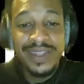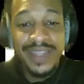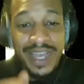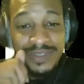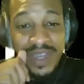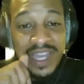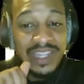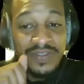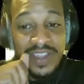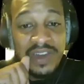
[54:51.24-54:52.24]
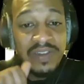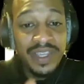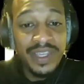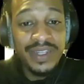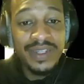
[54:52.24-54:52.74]
that's why at the
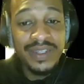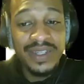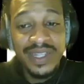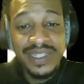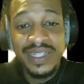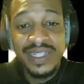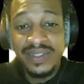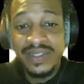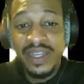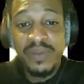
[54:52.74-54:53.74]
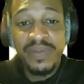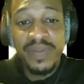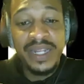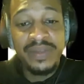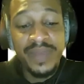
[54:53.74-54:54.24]
very end, it says a
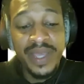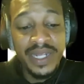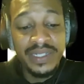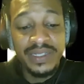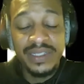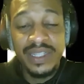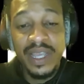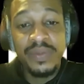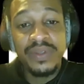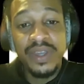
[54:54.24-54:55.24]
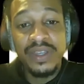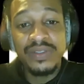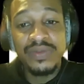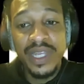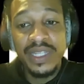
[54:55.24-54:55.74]
double-minded man is unstable in all
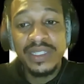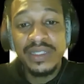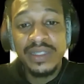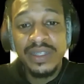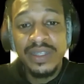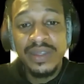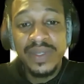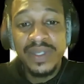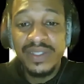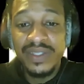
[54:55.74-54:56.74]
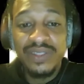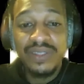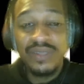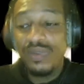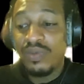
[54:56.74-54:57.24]
his ways. Because
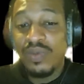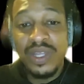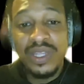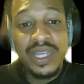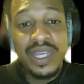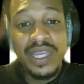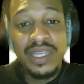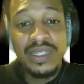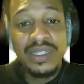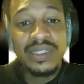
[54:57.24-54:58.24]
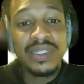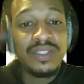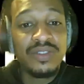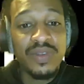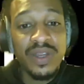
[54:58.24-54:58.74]
one thing is
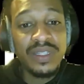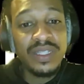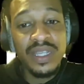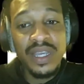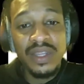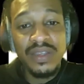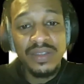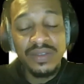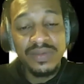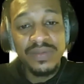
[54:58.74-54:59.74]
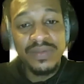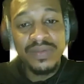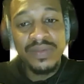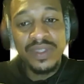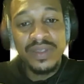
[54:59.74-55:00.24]
contrary to the other,
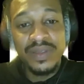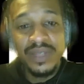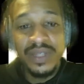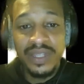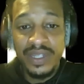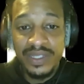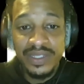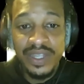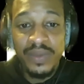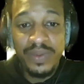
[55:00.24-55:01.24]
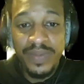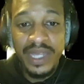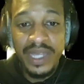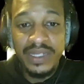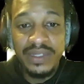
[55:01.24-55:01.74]
and it's
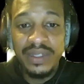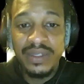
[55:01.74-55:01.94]
double-minded.